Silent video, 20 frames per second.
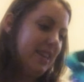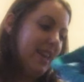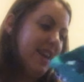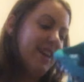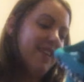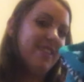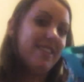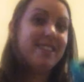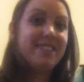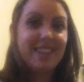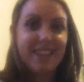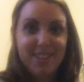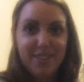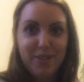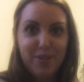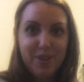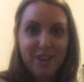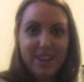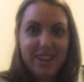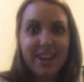Now this
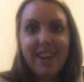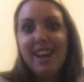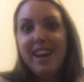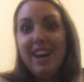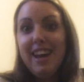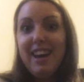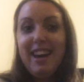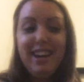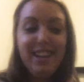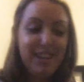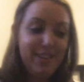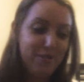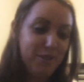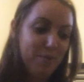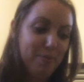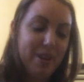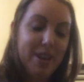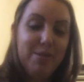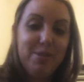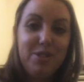other one, I loved
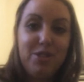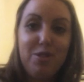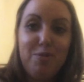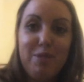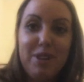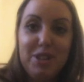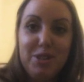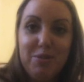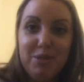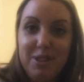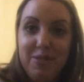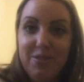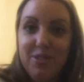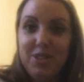the pattern so much when I